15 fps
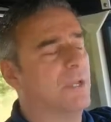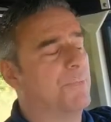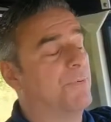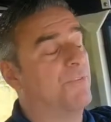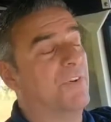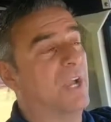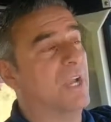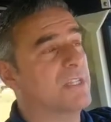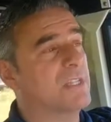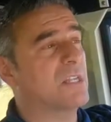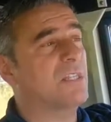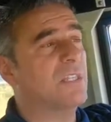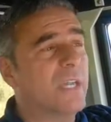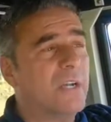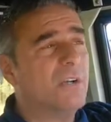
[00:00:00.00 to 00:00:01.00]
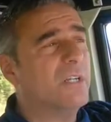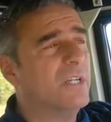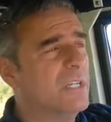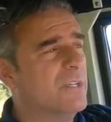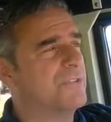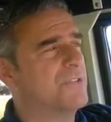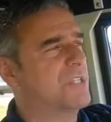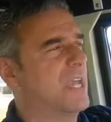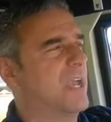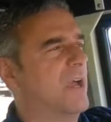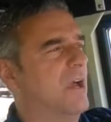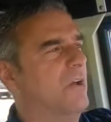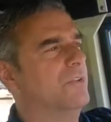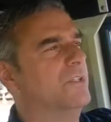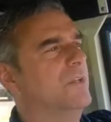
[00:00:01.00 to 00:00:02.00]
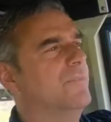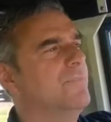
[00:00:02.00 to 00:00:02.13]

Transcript: It provides clarity of sound,